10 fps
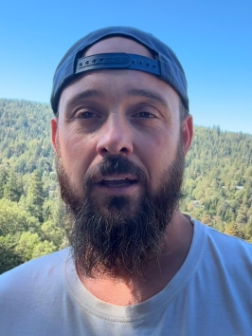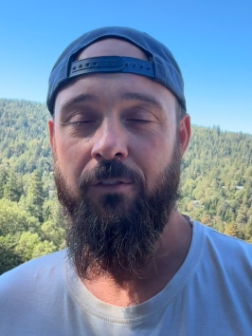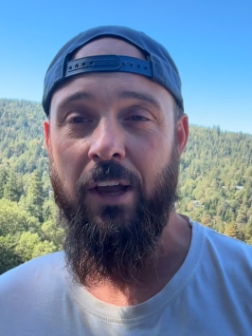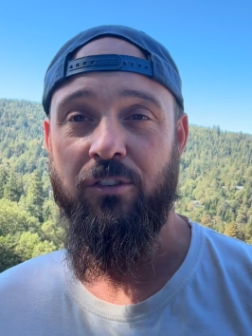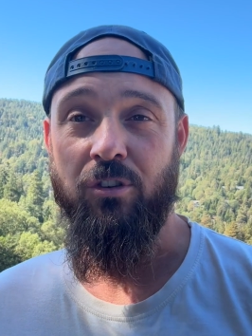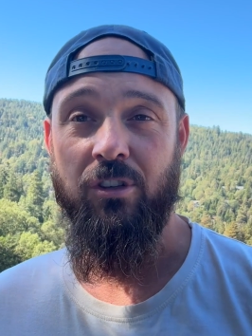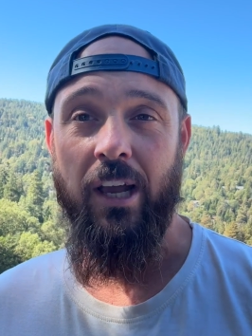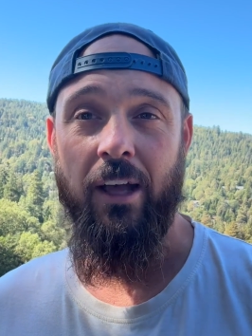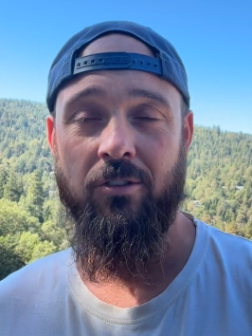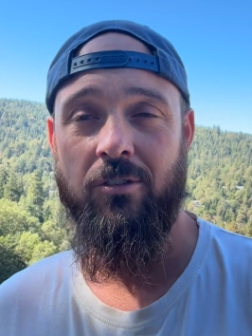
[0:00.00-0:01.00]
And if you answered
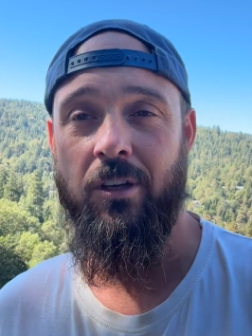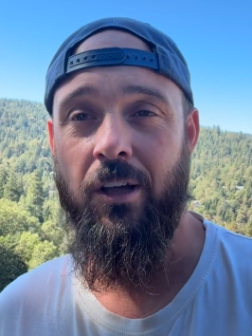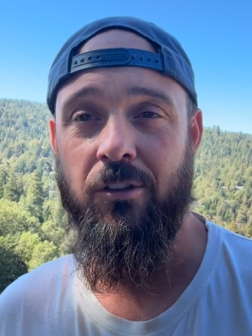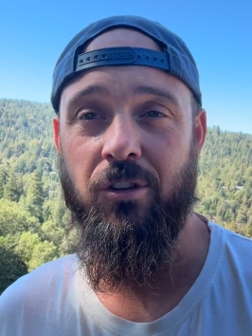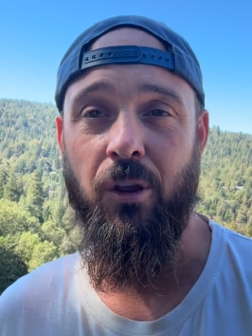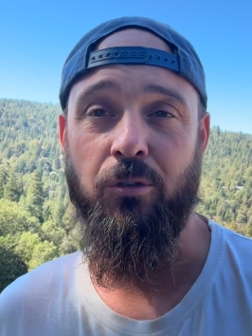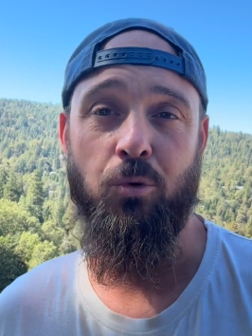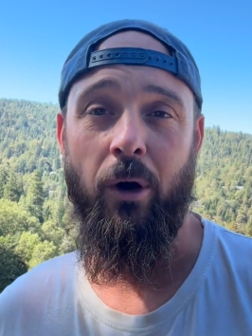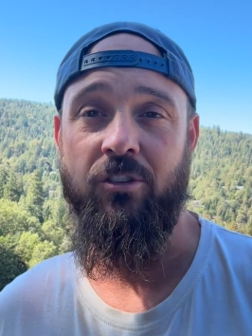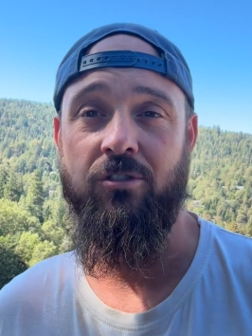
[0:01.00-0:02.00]
yes to those
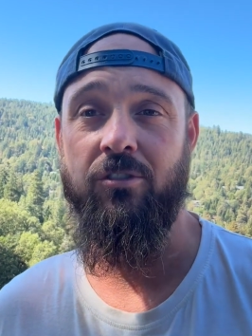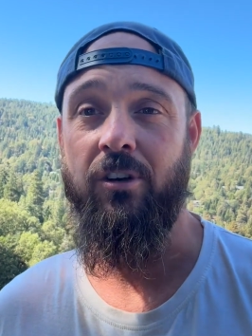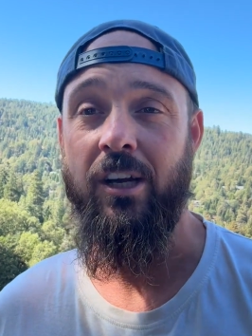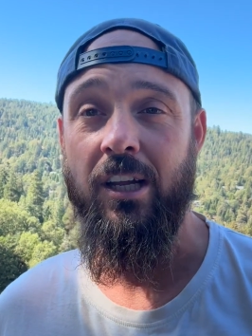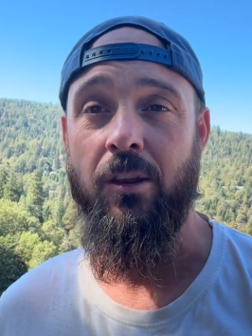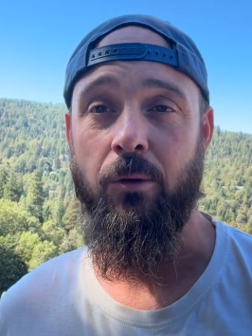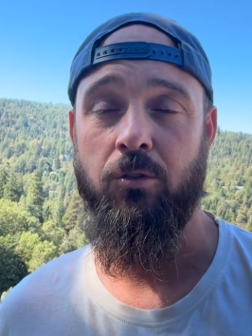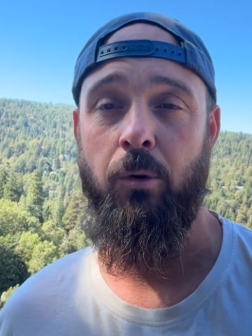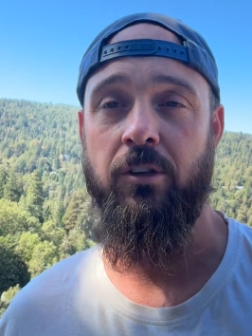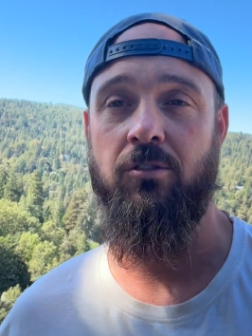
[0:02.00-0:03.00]
questions or any of
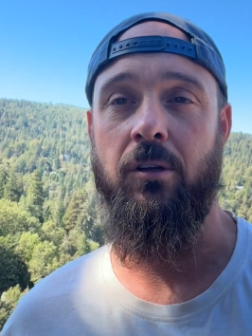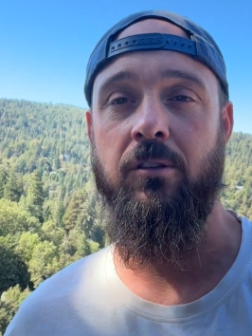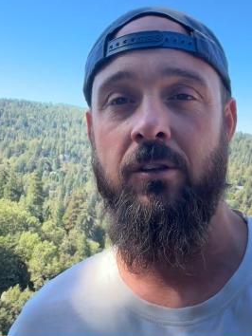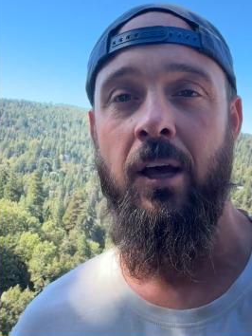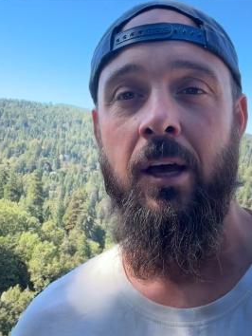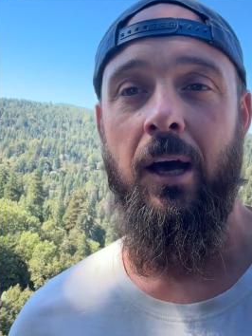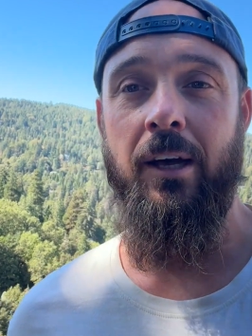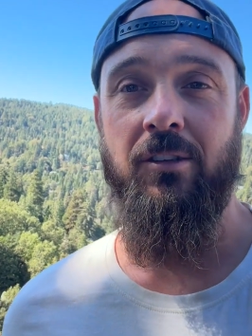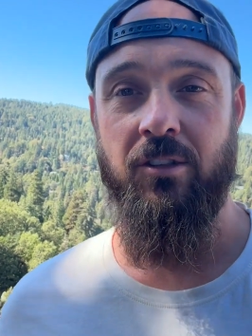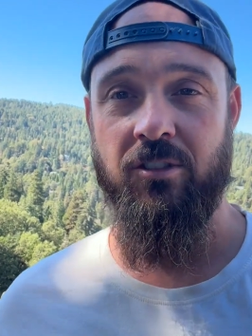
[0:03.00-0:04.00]
those questions,
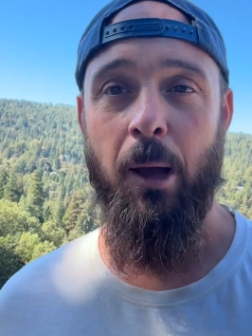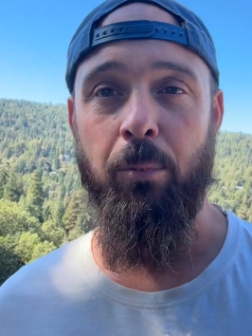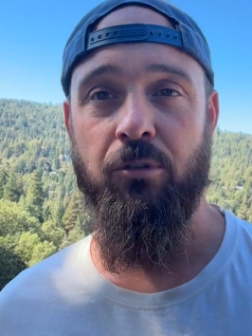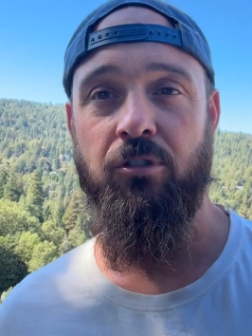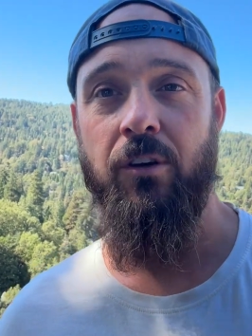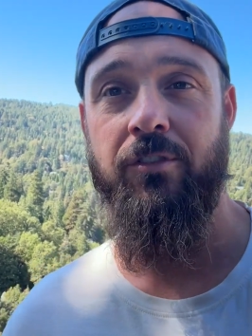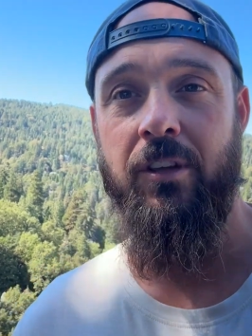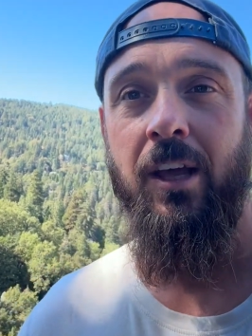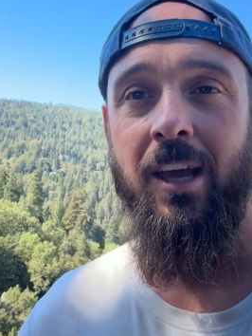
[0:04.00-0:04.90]
DiscipleShift